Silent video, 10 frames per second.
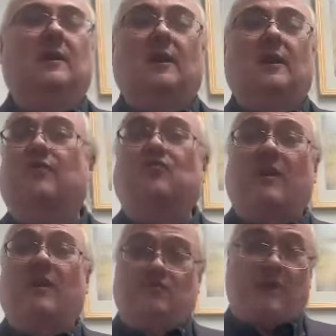kind of
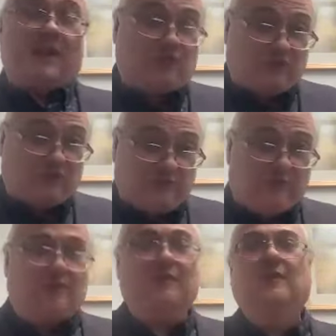
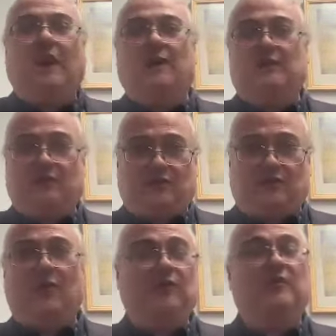racist
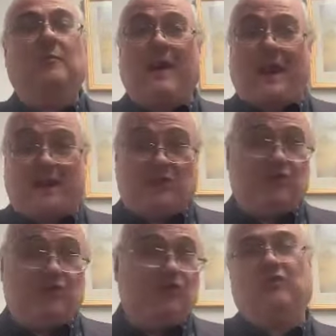undertones and
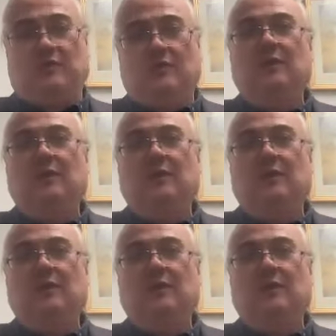baggage,